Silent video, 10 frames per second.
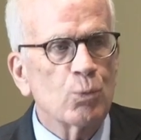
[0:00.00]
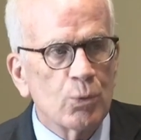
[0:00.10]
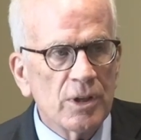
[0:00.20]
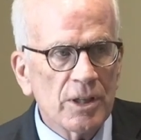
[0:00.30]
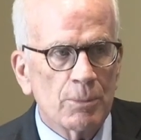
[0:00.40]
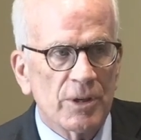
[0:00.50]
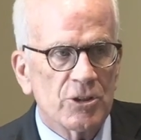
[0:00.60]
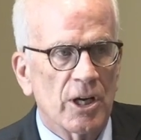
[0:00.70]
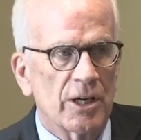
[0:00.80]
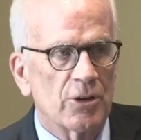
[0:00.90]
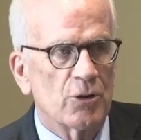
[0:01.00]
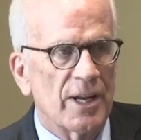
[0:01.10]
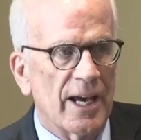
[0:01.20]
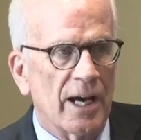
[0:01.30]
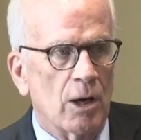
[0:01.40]
really much harder
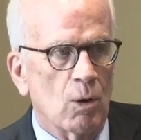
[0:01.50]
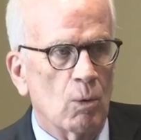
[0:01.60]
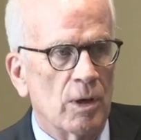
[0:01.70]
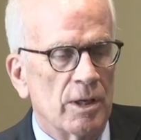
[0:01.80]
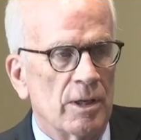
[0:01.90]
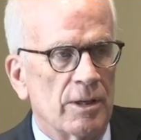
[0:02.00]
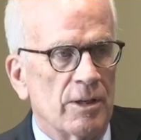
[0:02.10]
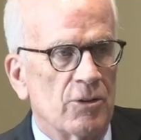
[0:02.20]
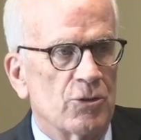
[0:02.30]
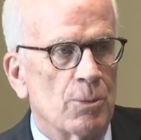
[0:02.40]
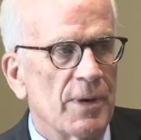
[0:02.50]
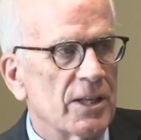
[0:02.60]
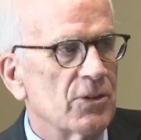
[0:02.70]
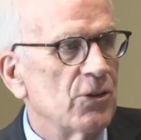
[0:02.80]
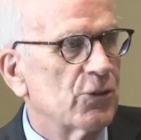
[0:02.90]
now to
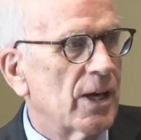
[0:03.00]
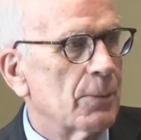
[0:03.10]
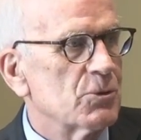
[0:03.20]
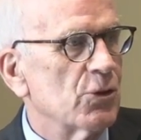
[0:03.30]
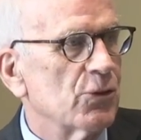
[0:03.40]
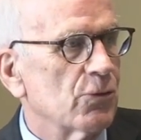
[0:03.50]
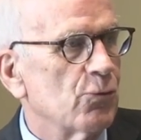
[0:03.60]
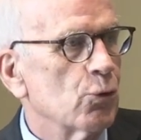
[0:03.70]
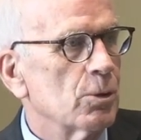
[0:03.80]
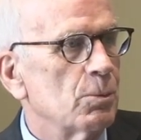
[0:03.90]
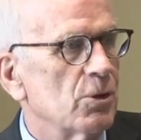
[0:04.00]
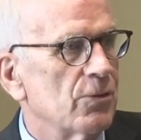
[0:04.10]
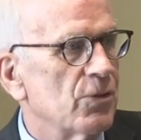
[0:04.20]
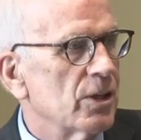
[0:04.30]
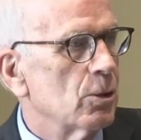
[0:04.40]
make these options affordable,
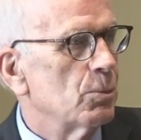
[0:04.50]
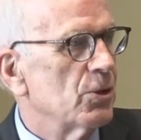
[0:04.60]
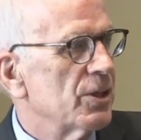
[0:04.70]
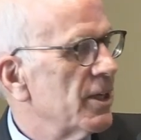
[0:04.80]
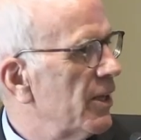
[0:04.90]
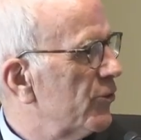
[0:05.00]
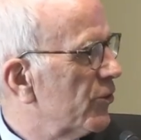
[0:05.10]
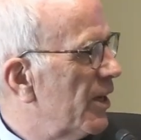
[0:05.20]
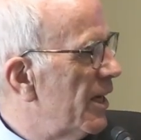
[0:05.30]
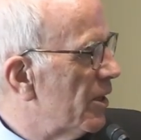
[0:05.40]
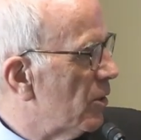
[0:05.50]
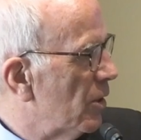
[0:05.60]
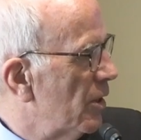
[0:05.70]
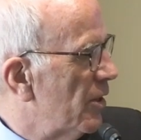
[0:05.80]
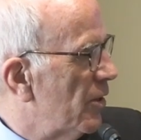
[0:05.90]
available, and at
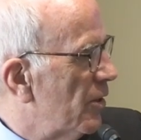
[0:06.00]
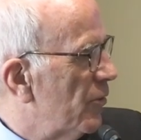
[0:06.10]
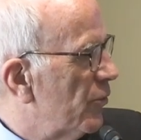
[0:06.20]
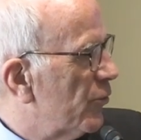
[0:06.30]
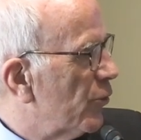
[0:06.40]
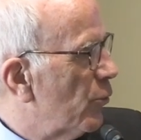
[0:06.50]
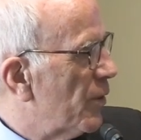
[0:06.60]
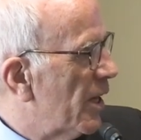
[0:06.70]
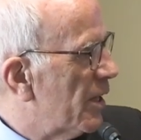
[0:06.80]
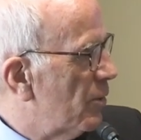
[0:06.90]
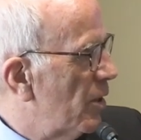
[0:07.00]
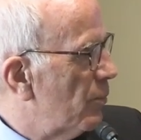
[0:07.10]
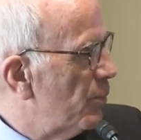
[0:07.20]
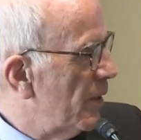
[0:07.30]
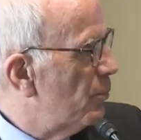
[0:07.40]
scale, so that
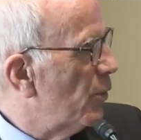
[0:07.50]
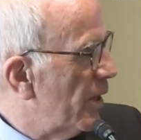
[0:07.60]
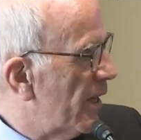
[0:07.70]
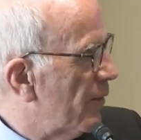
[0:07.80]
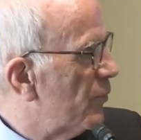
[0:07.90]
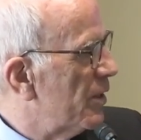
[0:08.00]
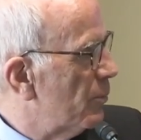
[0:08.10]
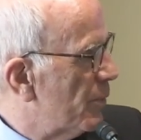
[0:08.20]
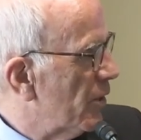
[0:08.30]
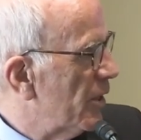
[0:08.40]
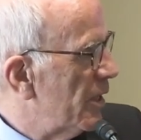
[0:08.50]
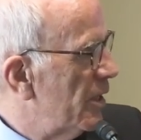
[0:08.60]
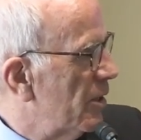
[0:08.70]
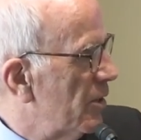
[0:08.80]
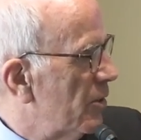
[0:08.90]
people have the
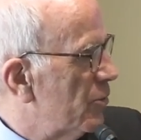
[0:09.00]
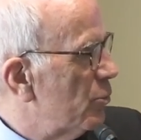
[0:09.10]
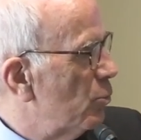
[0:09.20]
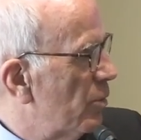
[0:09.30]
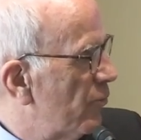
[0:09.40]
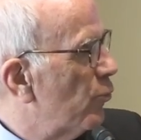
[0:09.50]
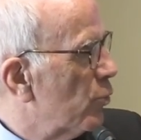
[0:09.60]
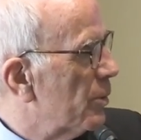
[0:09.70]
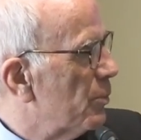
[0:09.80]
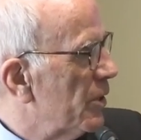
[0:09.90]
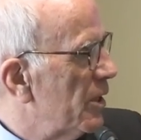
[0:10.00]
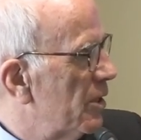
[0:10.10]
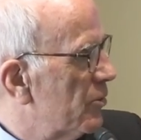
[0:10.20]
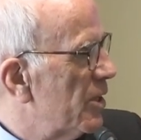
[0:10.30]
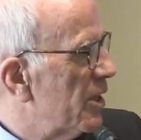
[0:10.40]
ability to affordably
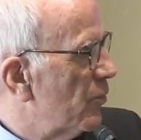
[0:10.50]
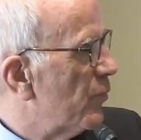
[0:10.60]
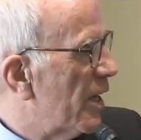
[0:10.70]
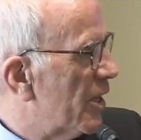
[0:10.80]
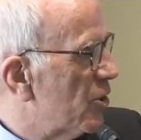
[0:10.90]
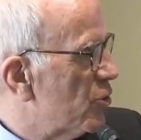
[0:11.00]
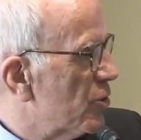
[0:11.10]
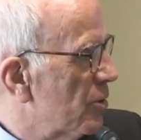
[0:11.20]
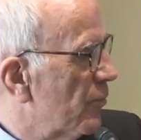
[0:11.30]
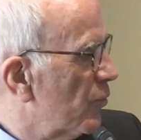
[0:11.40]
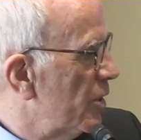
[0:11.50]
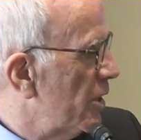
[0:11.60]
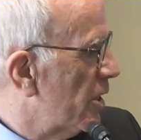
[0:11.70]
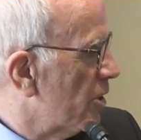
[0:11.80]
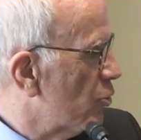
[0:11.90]
take advantage of
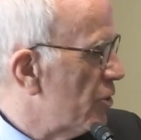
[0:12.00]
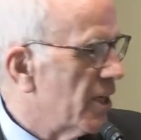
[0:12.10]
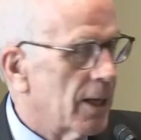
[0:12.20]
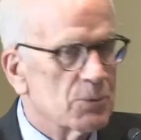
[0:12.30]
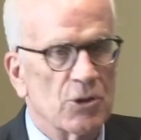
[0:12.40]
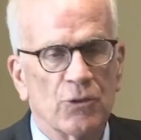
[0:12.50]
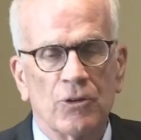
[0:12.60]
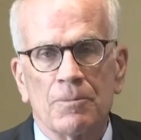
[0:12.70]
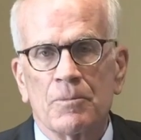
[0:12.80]
clean energy options.